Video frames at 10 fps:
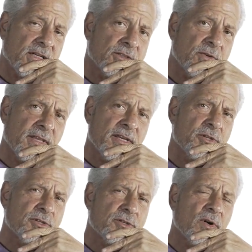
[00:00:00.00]
So I think you
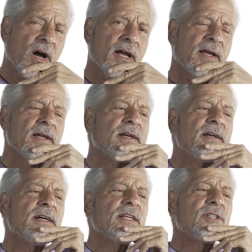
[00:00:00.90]
should try
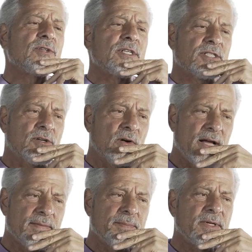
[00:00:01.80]
to
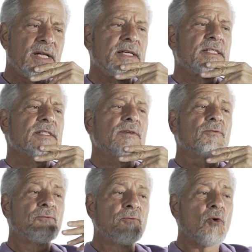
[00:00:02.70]
describe a place
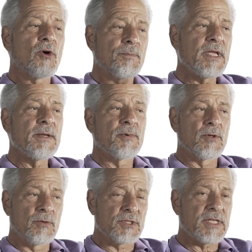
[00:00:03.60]
for people
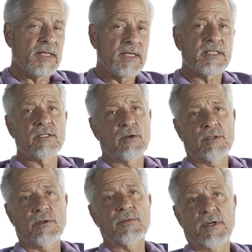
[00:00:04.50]
who say this is
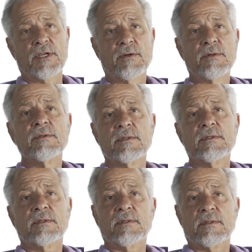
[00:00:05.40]
also for you.
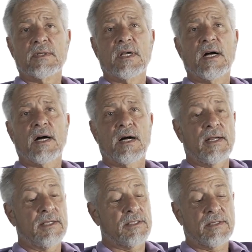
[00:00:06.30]

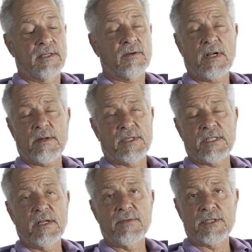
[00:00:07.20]
It's incredibly
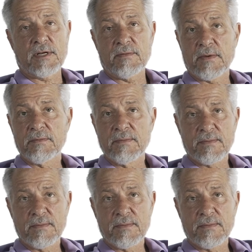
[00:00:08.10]
selfish of them.